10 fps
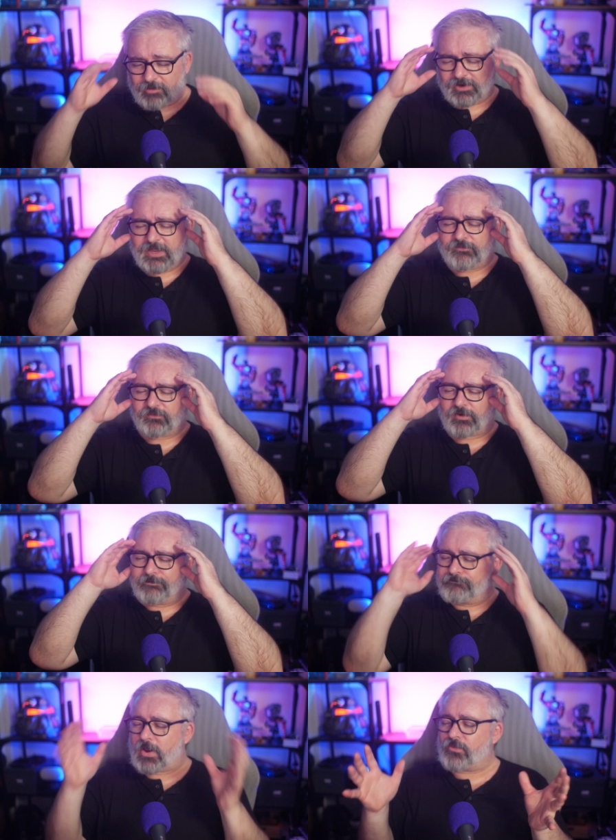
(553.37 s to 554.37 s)
If I were even
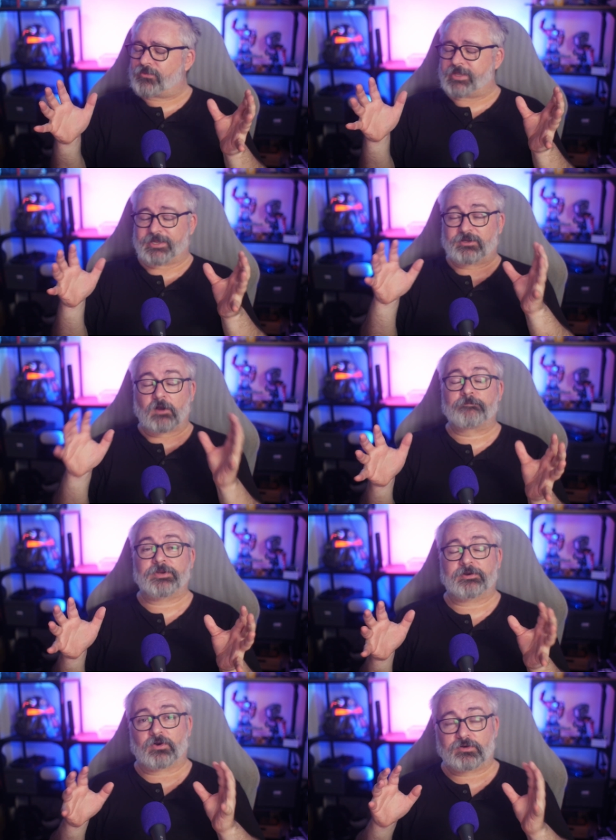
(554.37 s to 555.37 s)
remotely
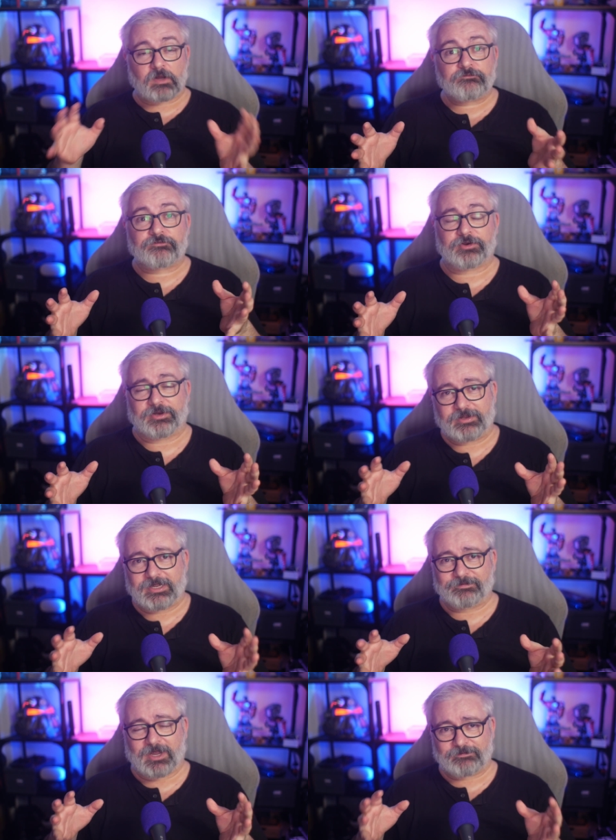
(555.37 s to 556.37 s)
competent or confident
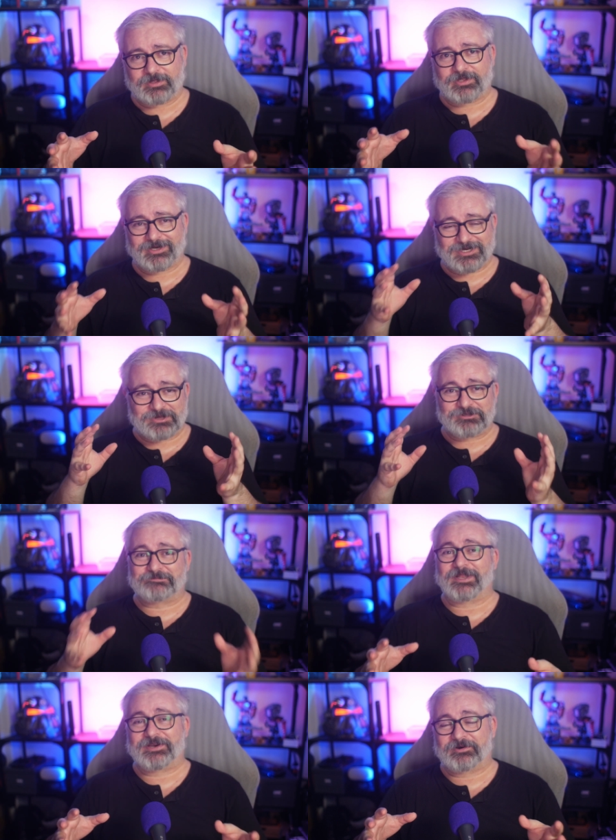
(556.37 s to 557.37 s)
in my ability to
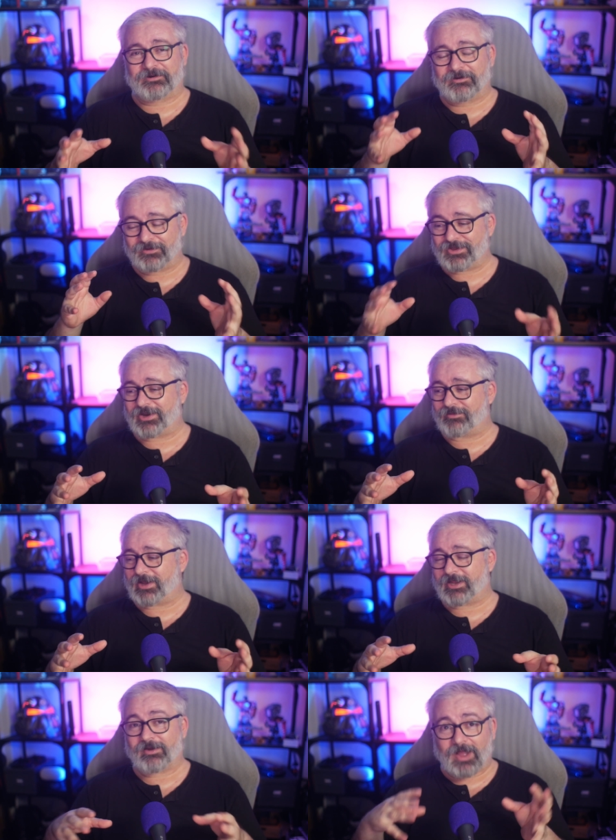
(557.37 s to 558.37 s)
use Blender or Unity
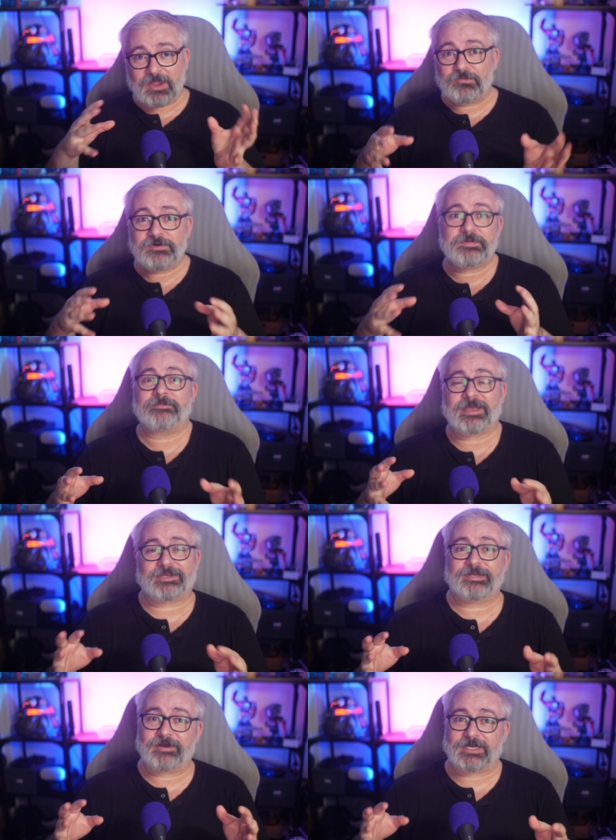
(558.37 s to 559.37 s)
right now, I would be
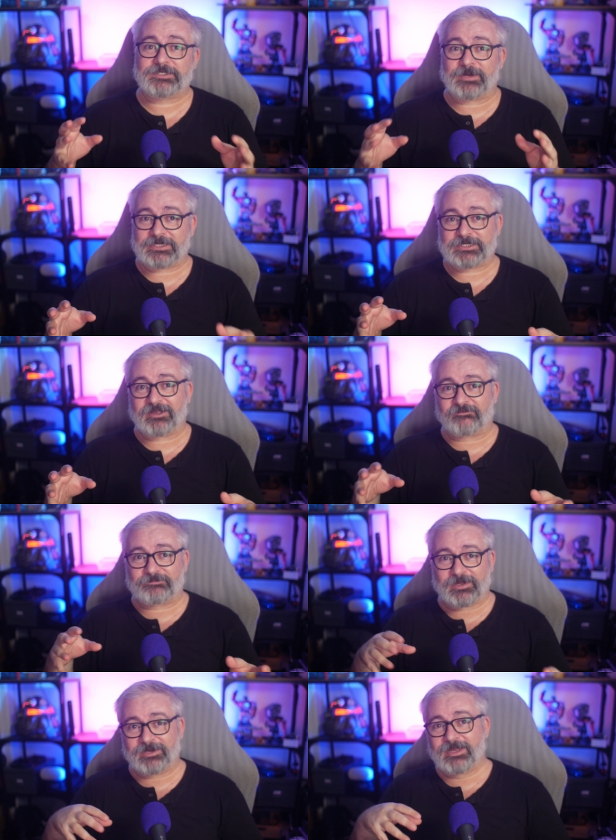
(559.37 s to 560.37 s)
making guides
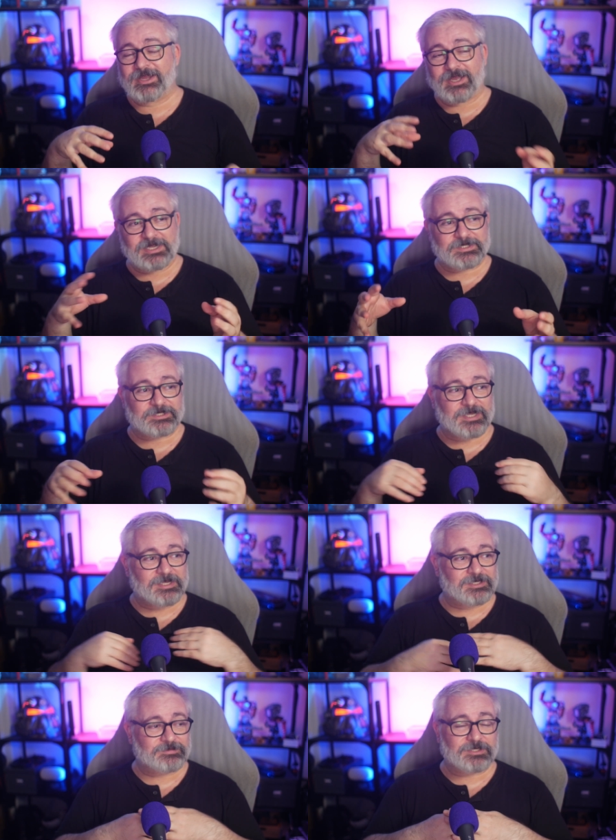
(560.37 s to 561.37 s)
myself, but as it
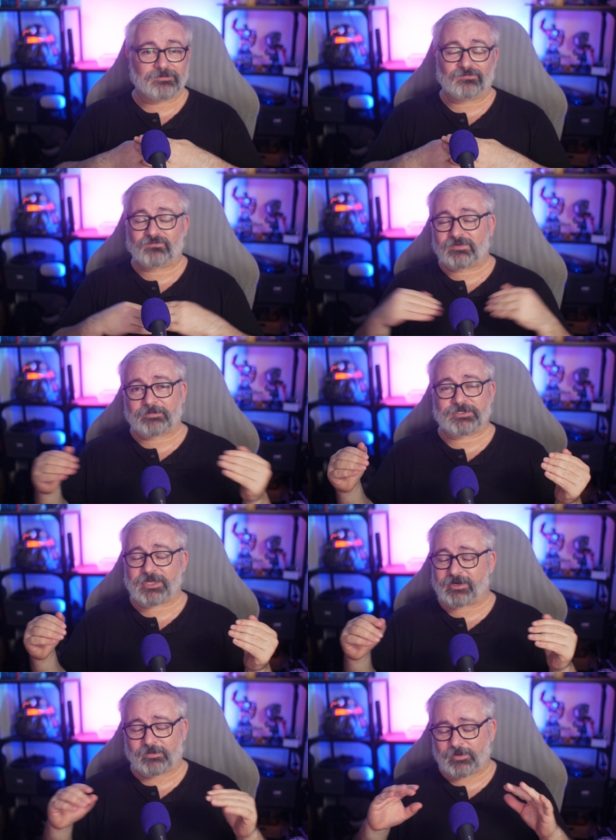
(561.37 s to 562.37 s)
stands, I'm still rubbish at it.